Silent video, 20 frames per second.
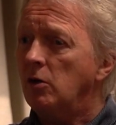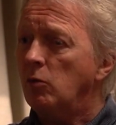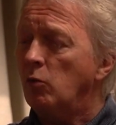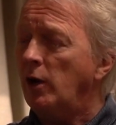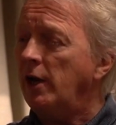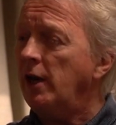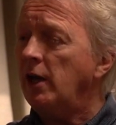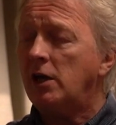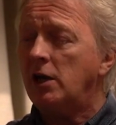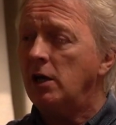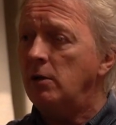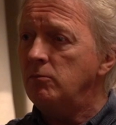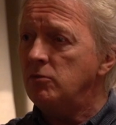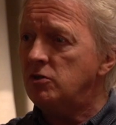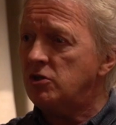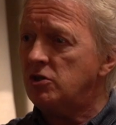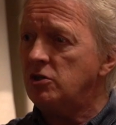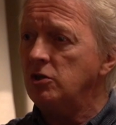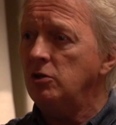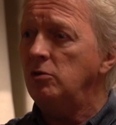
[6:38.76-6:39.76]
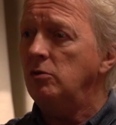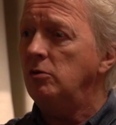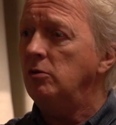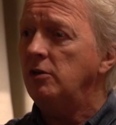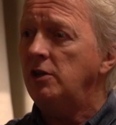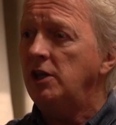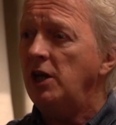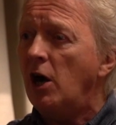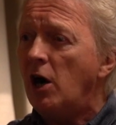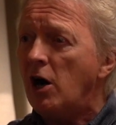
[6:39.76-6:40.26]
when it comes to
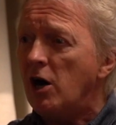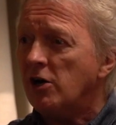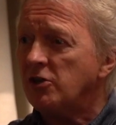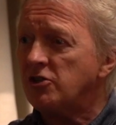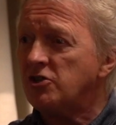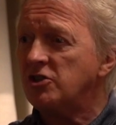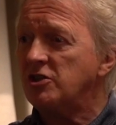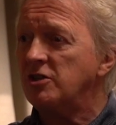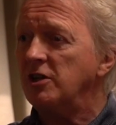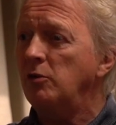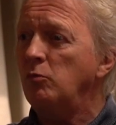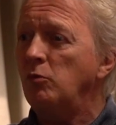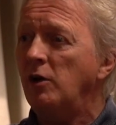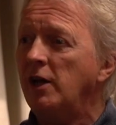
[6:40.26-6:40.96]
the arts and